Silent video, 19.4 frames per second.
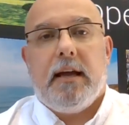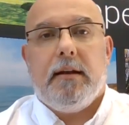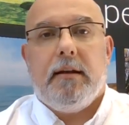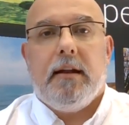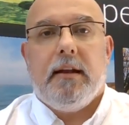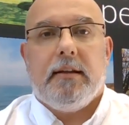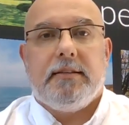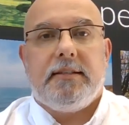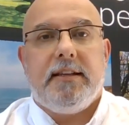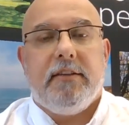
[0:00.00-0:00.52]

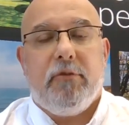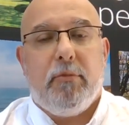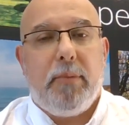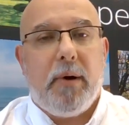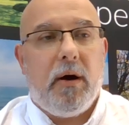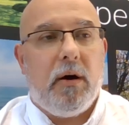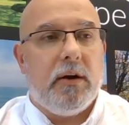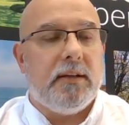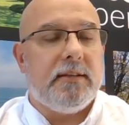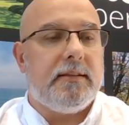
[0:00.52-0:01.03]
and civil
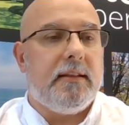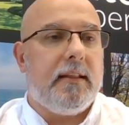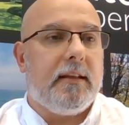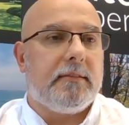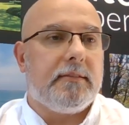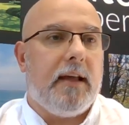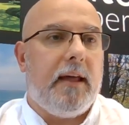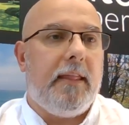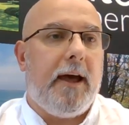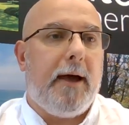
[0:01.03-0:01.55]
partners and
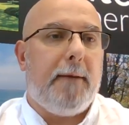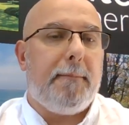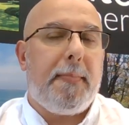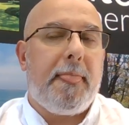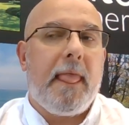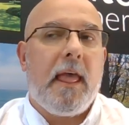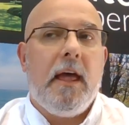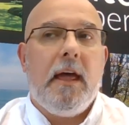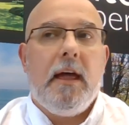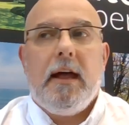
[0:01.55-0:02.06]
things like that.
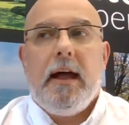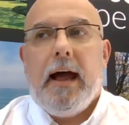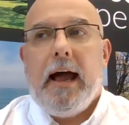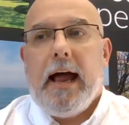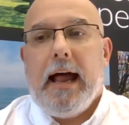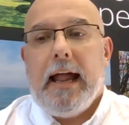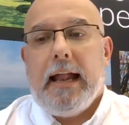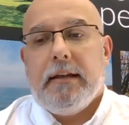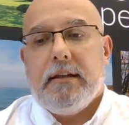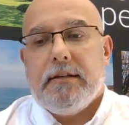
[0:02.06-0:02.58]

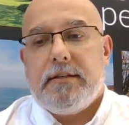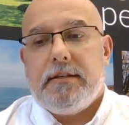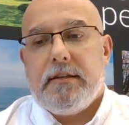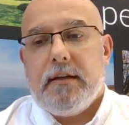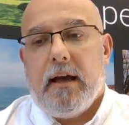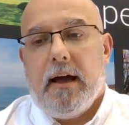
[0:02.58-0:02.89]
And